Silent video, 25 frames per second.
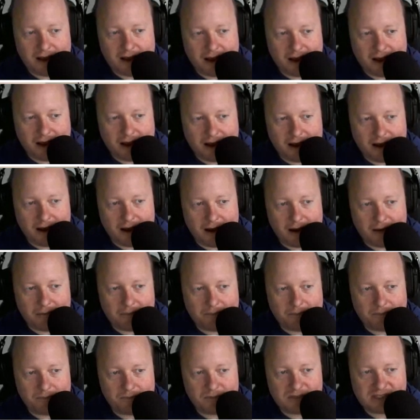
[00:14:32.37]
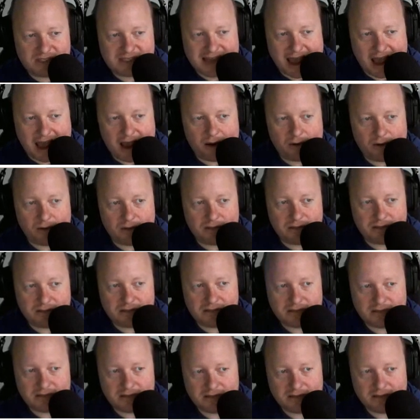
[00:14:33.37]

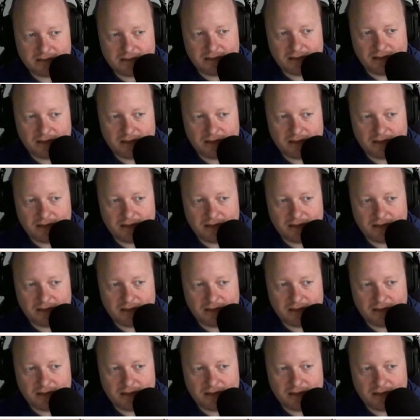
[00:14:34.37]
Sounds,